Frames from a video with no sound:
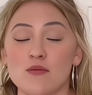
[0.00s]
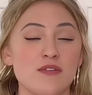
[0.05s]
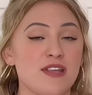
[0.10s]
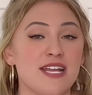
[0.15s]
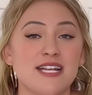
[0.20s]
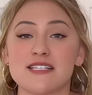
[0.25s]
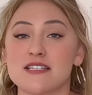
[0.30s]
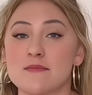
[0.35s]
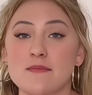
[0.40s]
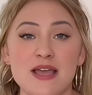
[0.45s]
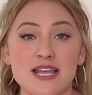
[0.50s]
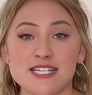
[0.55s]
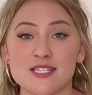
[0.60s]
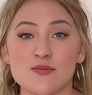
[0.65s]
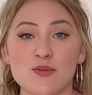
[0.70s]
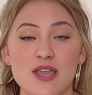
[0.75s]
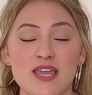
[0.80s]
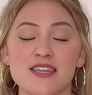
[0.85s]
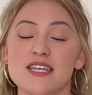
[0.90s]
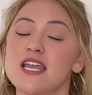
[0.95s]
need it to mess
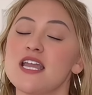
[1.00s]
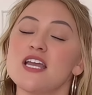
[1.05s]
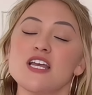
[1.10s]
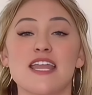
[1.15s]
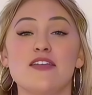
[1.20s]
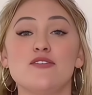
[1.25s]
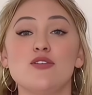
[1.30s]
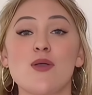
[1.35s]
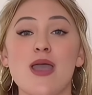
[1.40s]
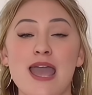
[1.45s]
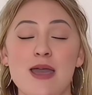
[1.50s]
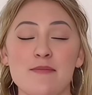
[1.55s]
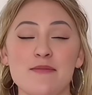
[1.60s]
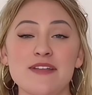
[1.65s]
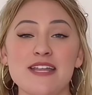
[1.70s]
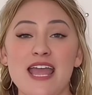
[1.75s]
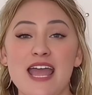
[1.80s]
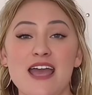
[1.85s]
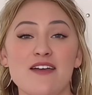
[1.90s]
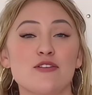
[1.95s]
with. If you happen
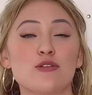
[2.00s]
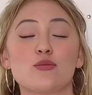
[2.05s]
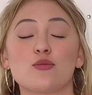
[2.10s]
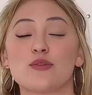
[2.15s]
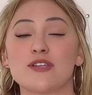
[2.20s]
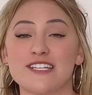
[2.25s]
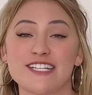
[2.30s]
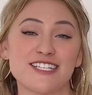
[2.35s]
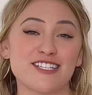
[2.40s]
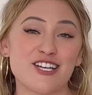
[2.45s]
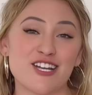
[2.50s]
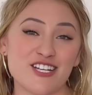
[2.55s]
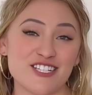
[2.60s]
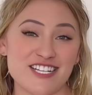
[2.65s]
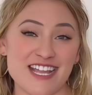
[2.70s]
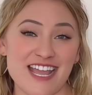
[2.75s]
to have a really large